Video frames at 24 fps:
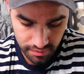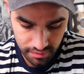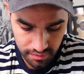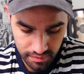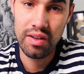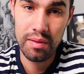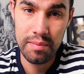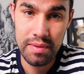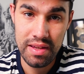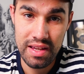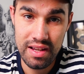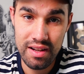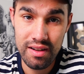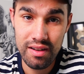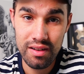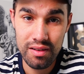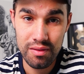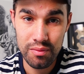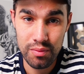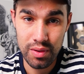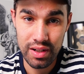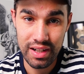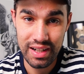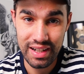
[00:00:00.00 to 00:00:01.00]
From
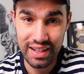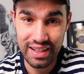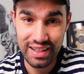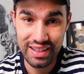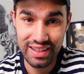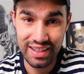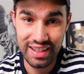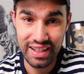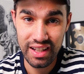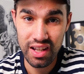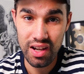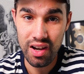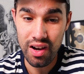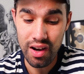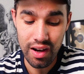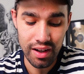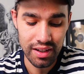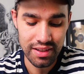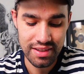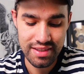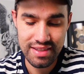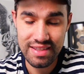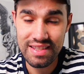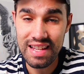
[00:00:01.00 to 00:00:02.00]
here, we're gonna click
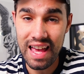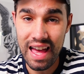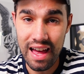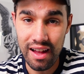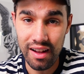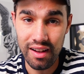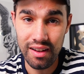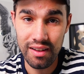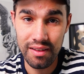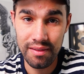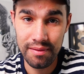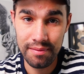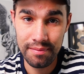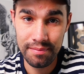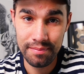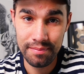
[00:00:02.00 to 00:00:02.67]
on Sell.